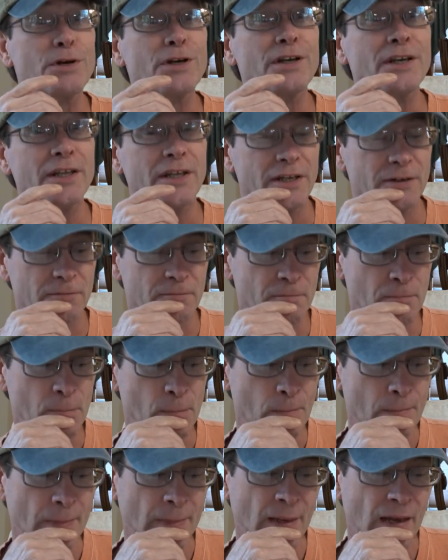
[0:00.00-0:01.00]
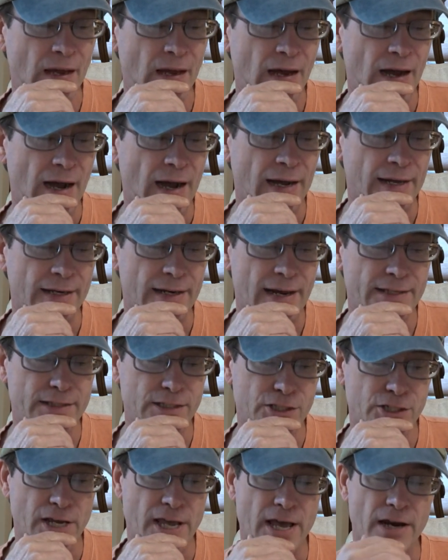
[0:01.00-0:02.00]
pretty neat. I like
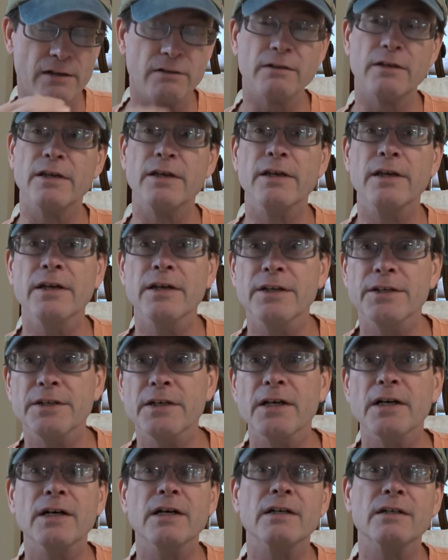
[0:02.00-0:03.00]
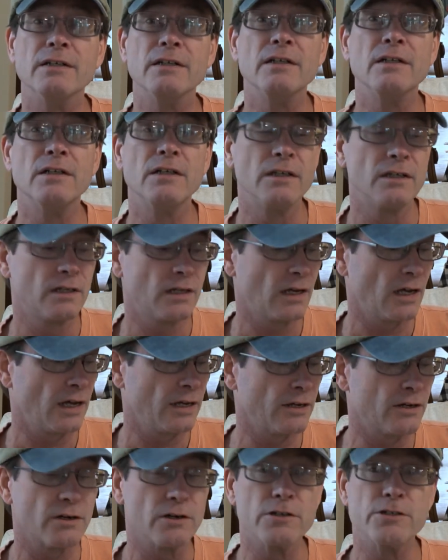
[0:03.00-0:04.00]
the channel, and I
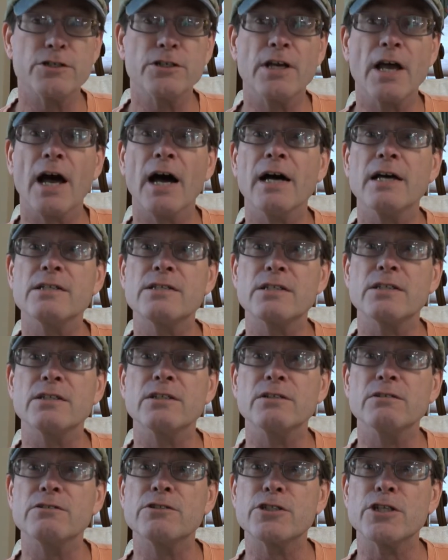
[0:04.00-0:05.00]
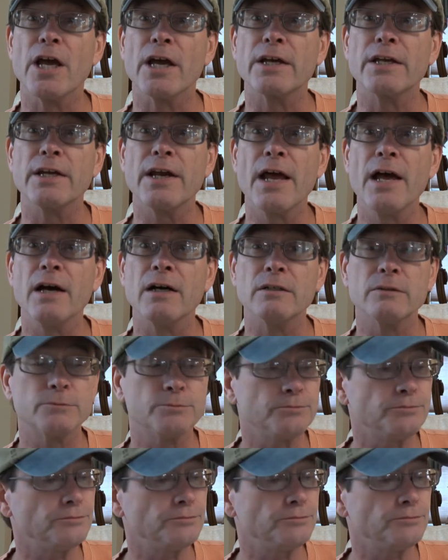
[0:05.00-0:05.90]
encourage you guys to check it out.